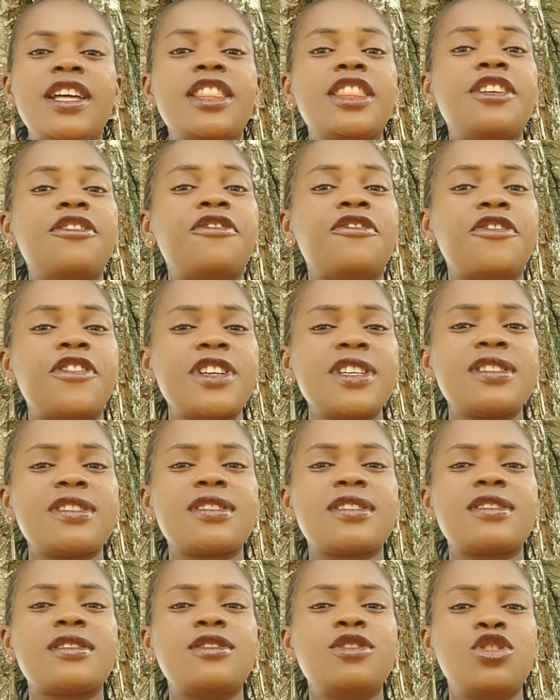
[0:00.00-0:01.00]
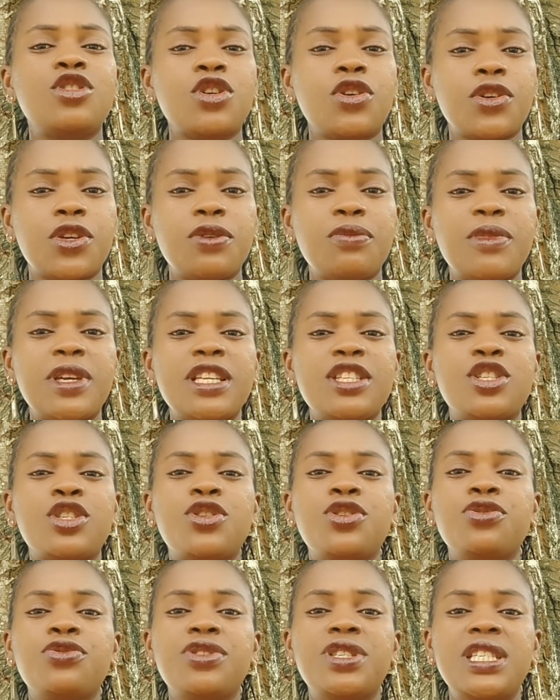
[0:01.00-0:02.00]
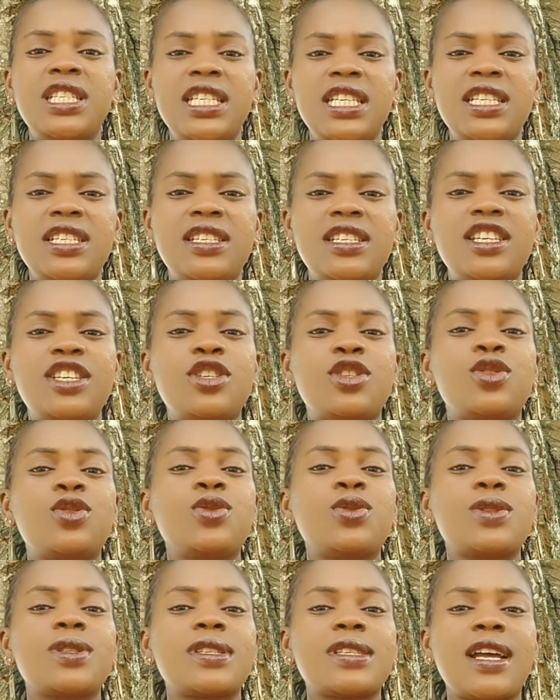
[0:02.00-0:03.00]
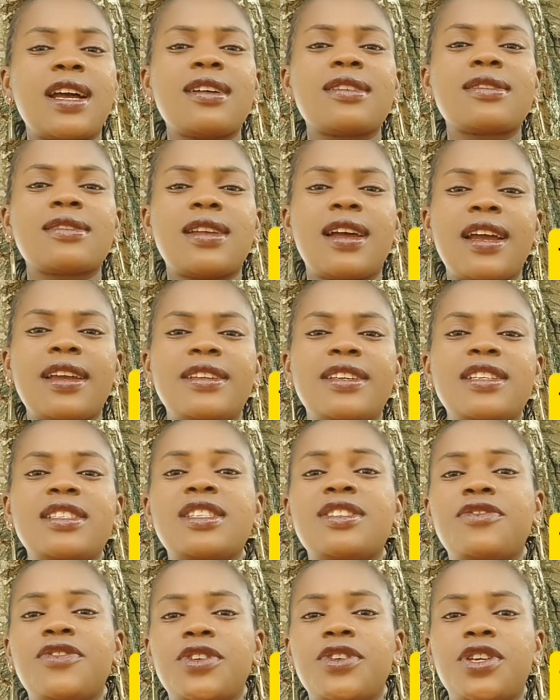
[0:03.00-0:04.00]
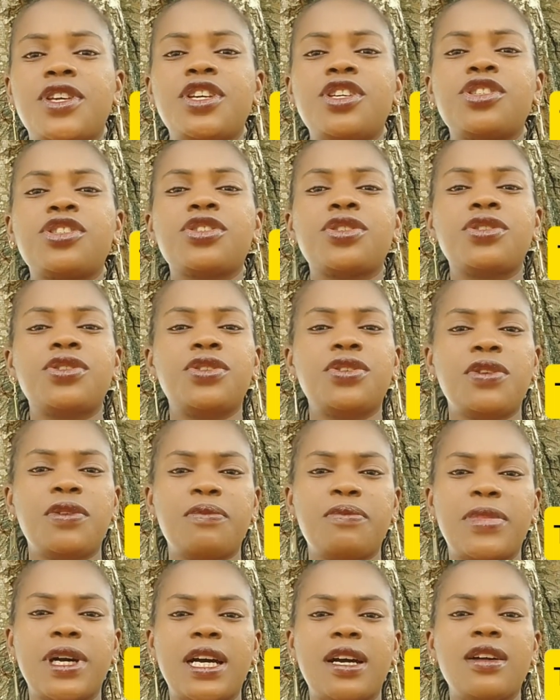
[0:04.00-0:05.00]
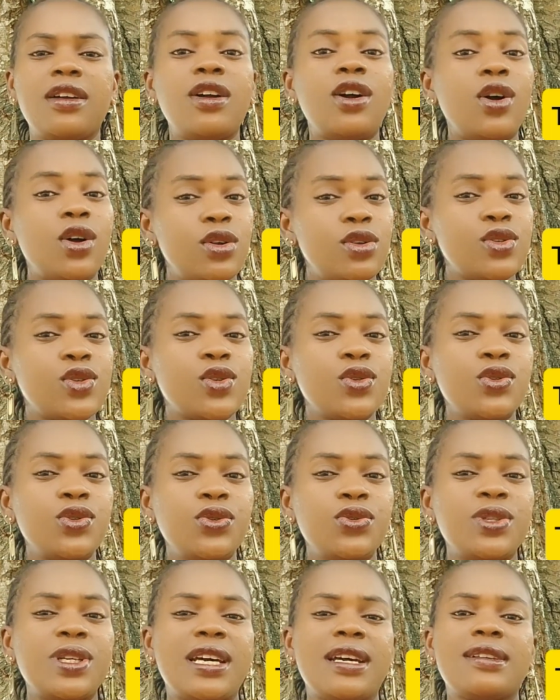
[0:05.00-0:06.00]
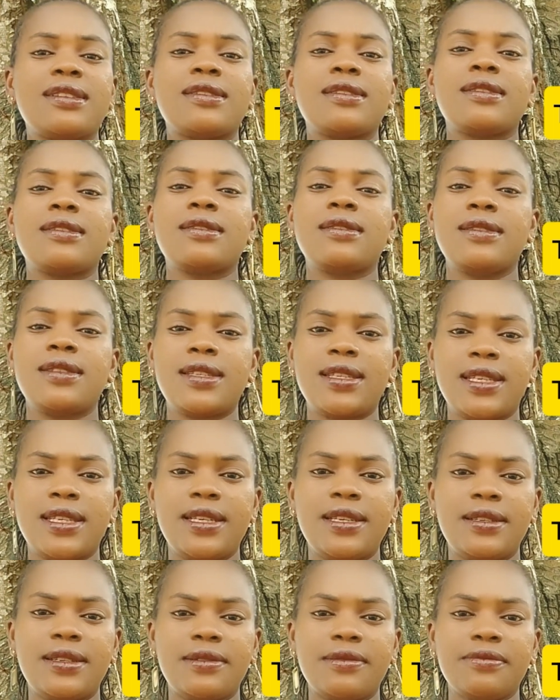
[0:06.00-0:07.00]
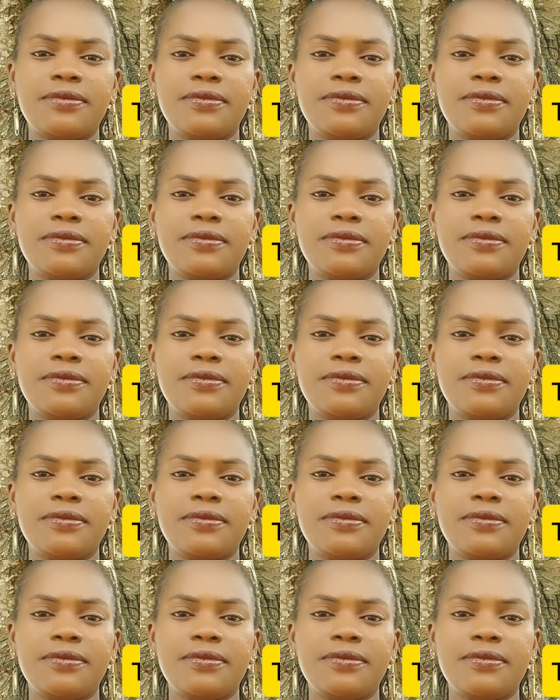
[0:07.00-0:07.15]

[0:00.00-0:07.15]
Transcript: The first document you need is your tax identification number, also known as TIN.